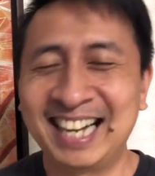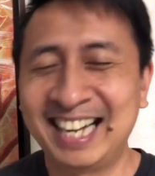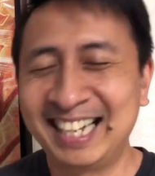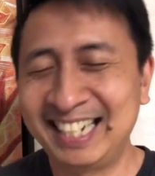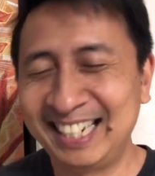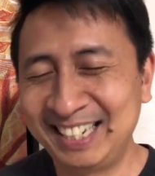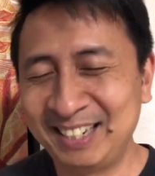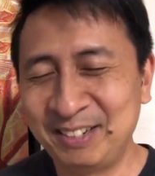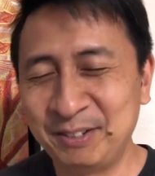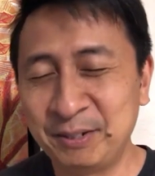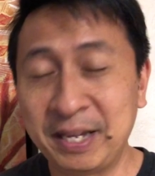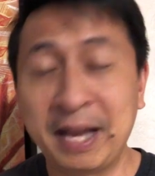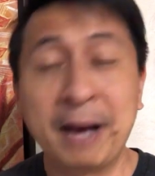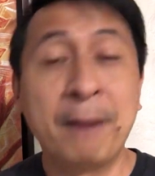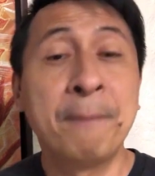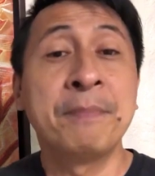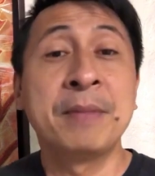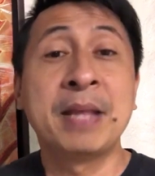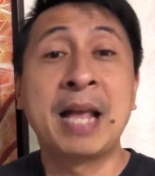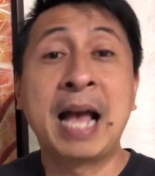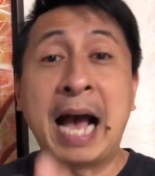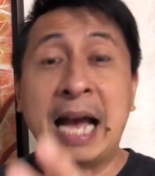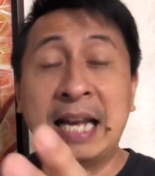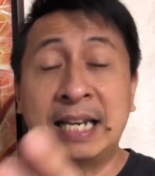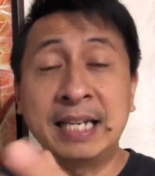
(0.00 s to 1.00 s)
Hallelujah.
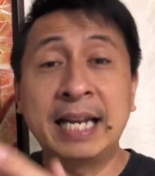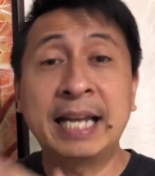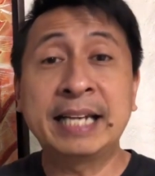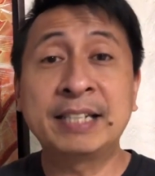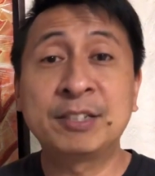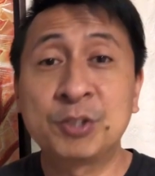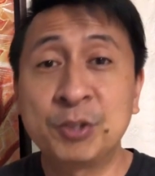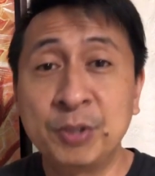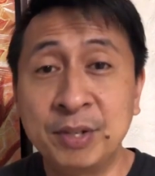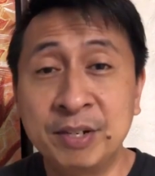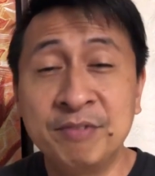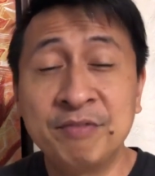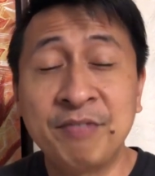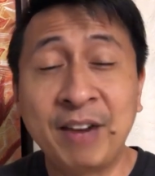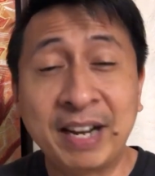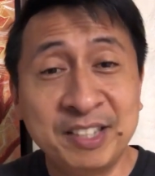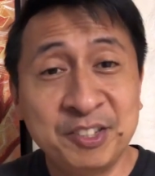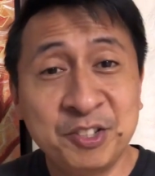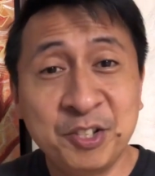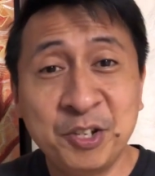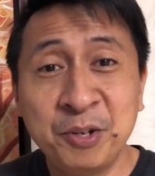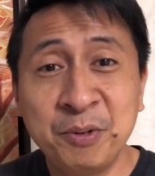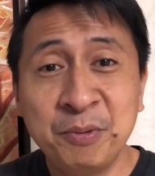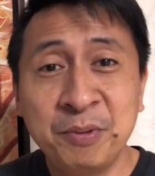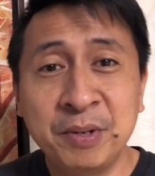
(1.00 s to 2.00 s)
I'd like to
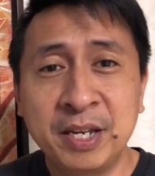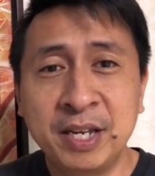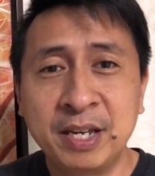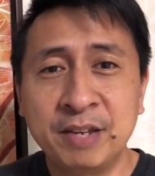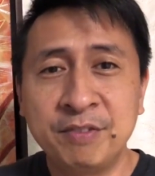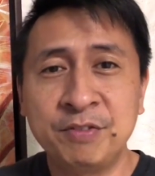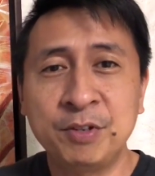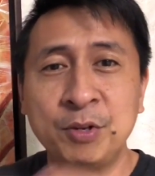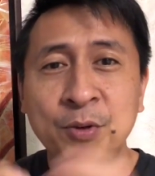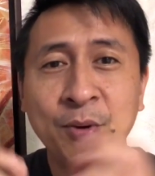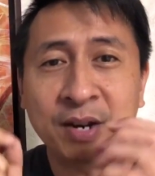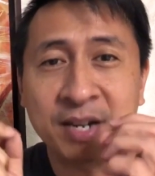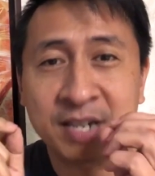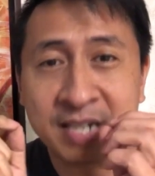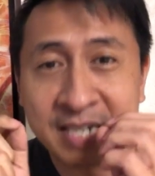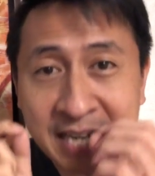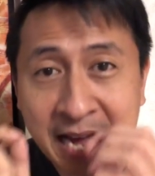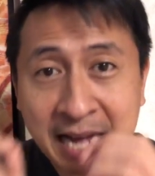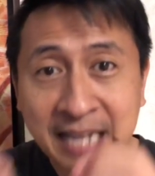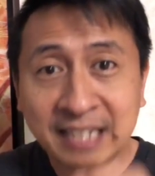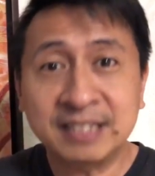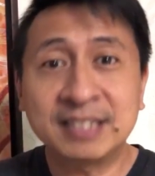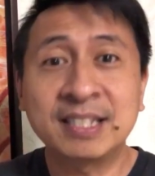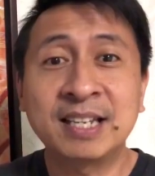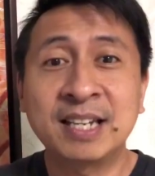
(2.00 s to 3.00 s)
invite you, if you are
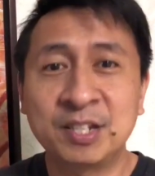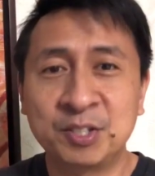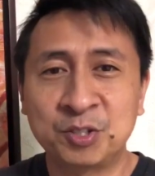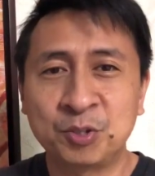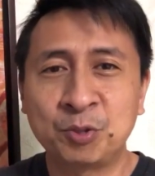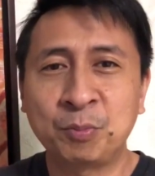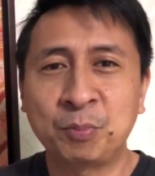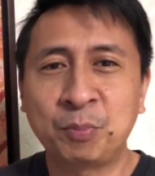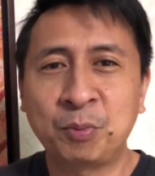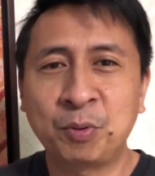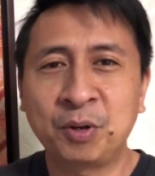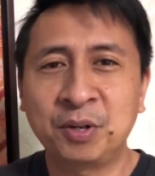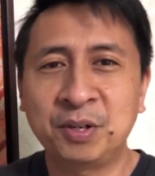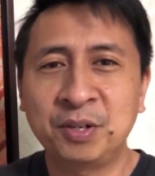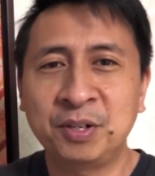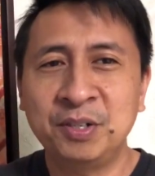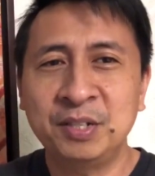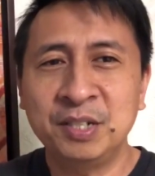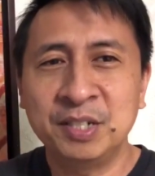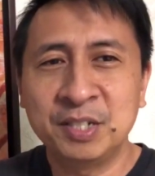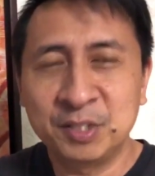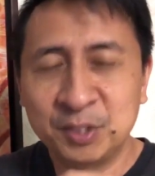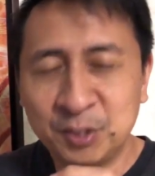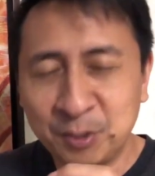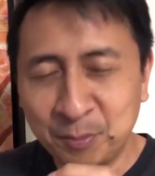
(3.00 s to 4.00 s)
not yet a
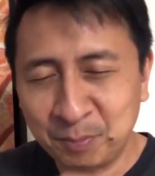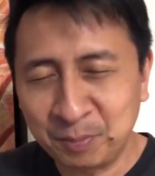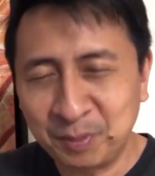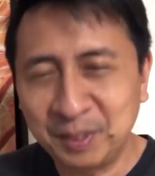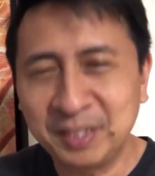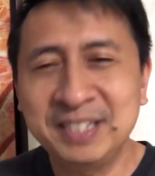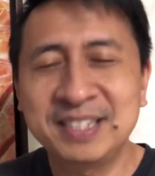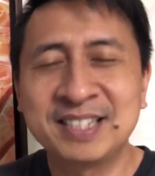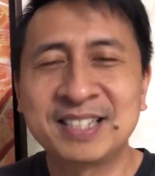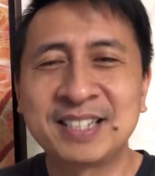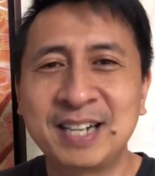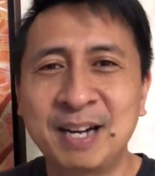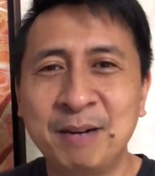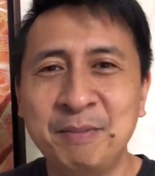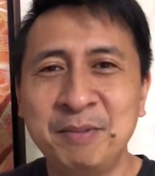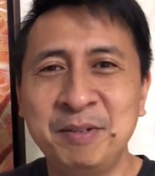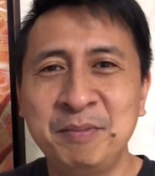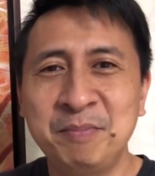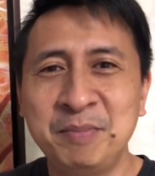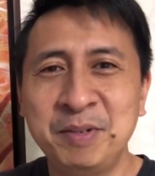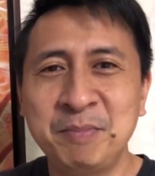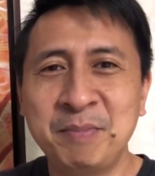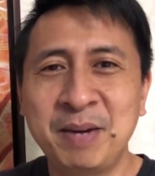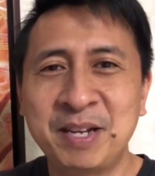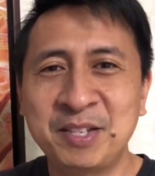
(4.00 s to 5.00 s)
supporter, to please
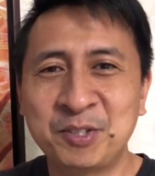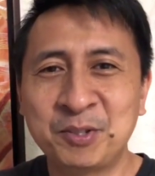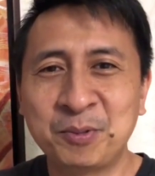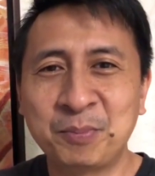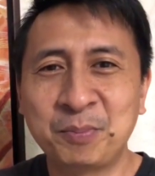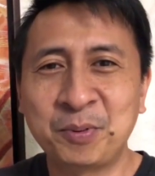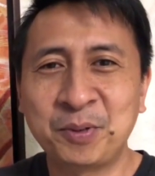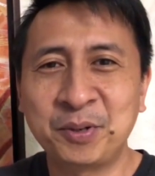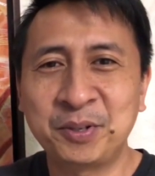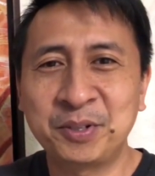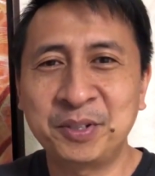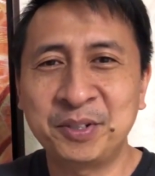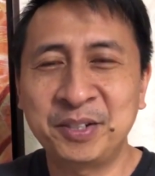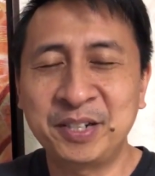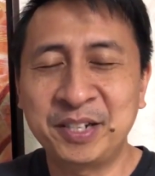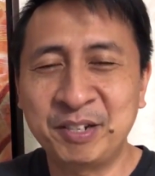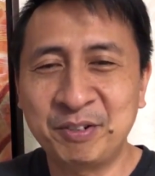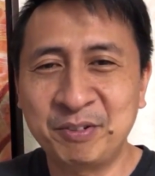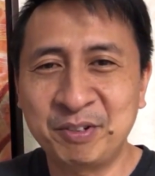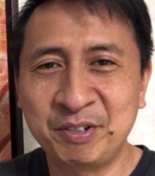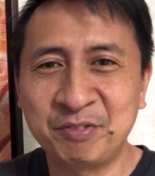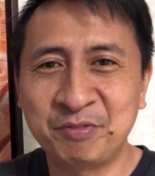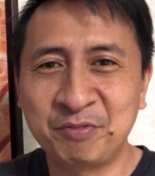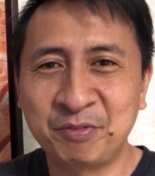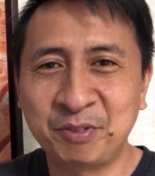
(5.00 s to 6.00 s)
come and be my supporter
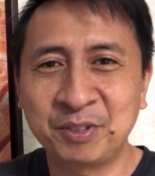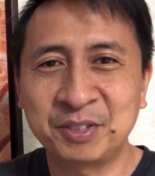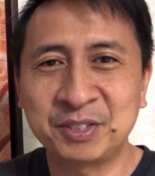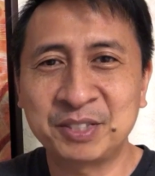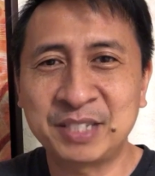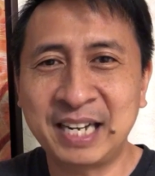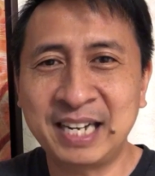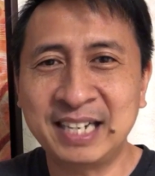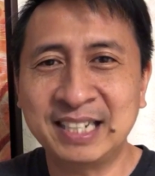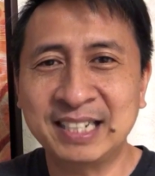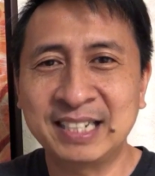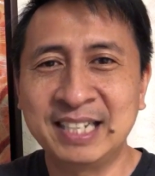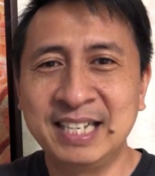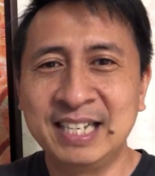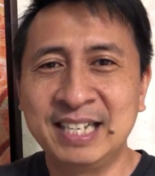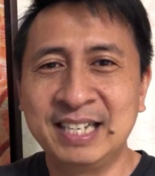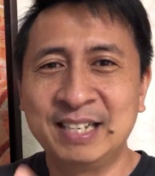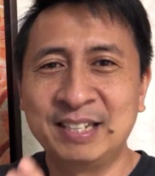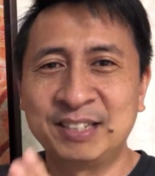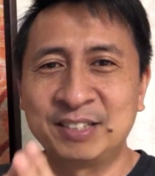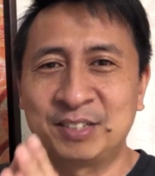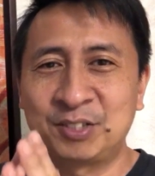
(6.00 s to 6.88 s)
here in Full Tank,